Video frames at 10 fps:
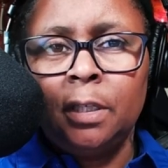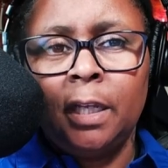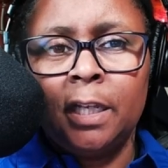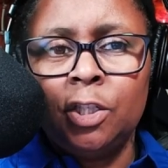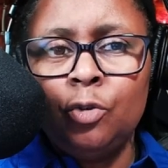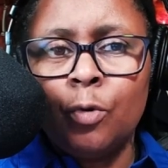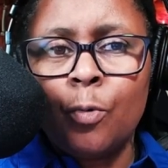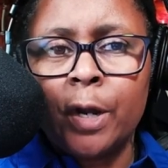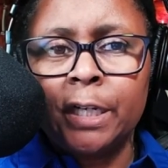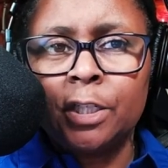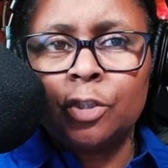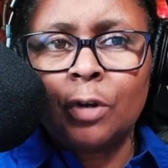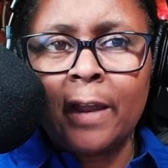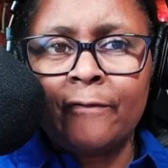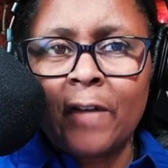and you were wanting to
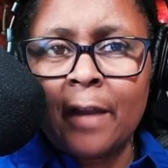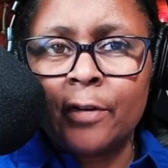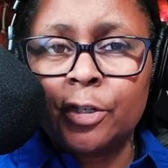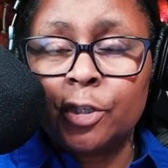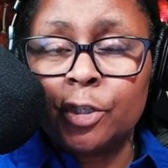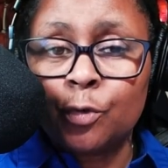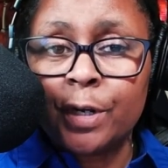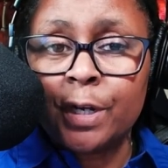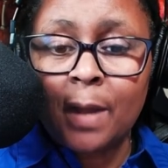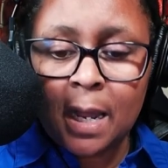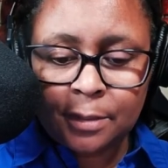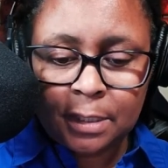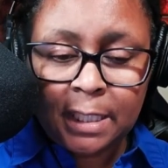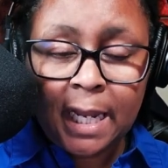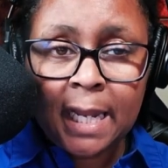drive 520 miles a
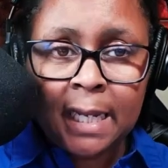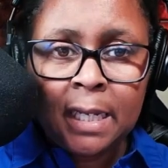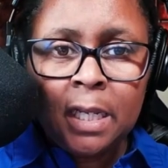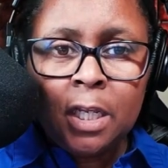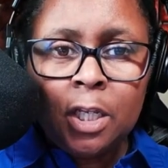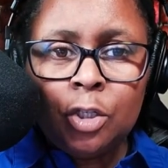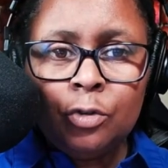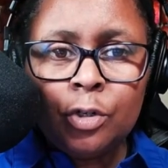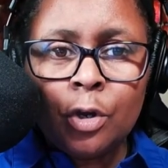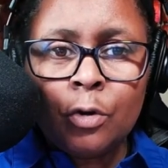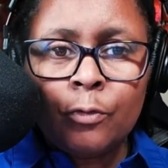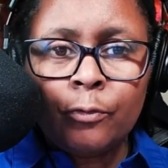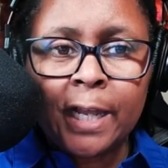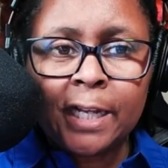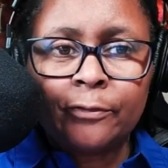day, you know,
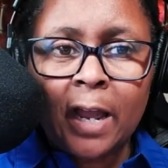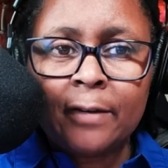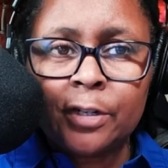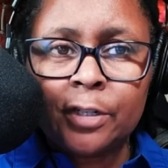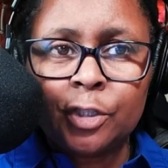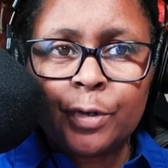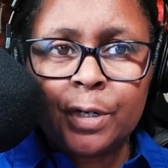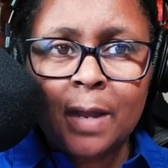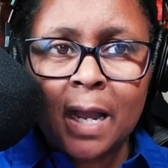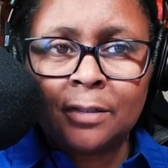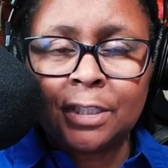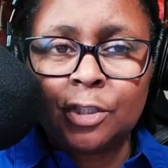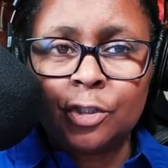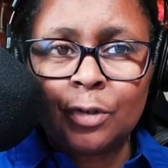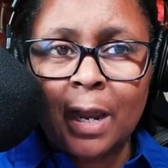for that 520 miles
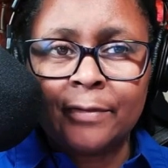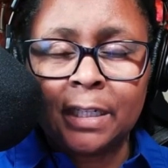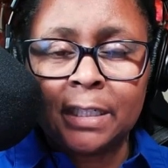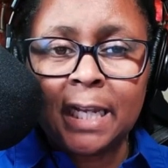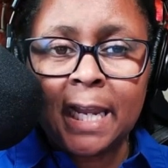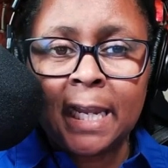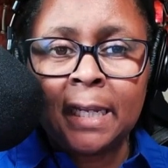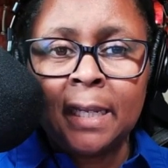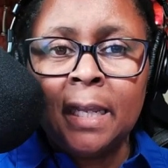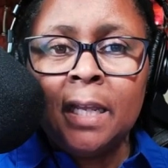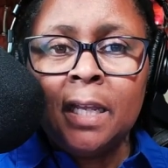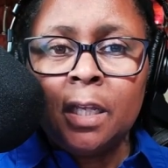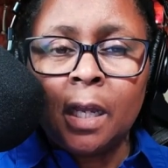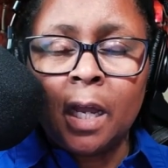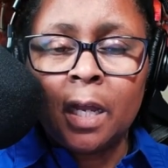that you're driving a day,
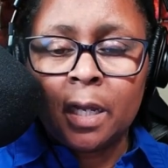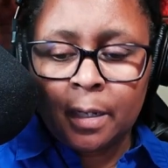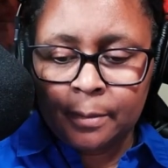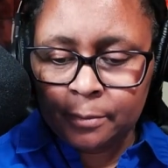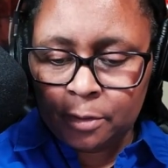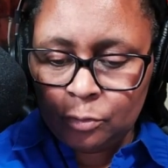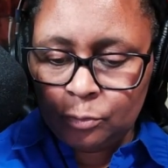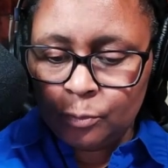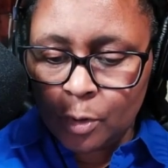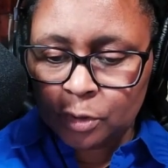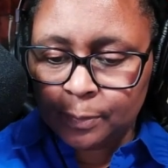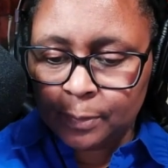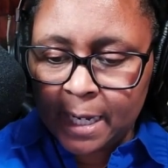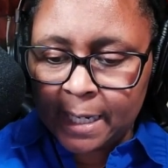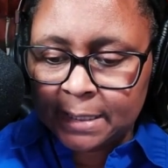you
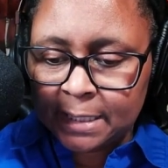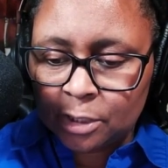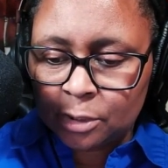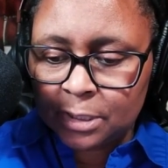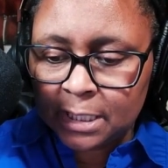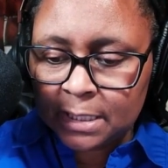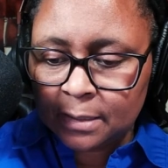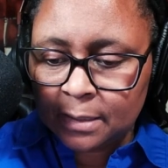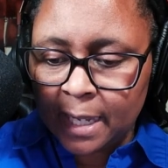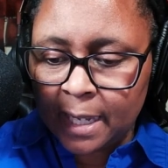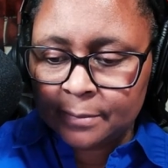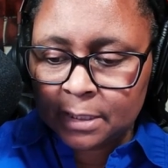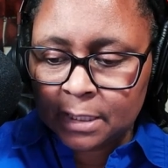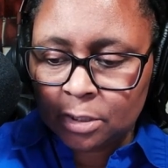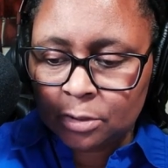multiply 63 cents of that,
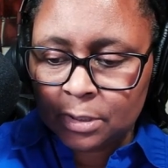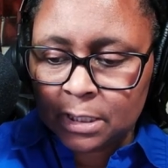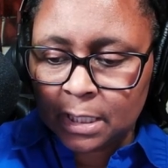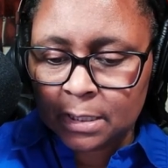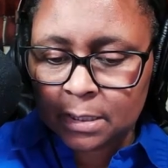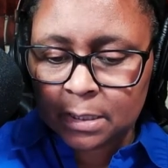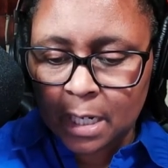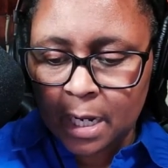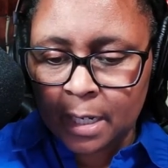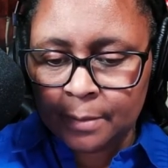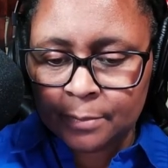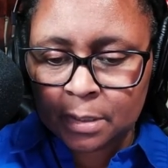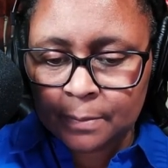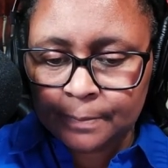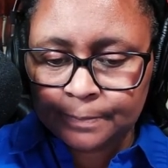63 cents times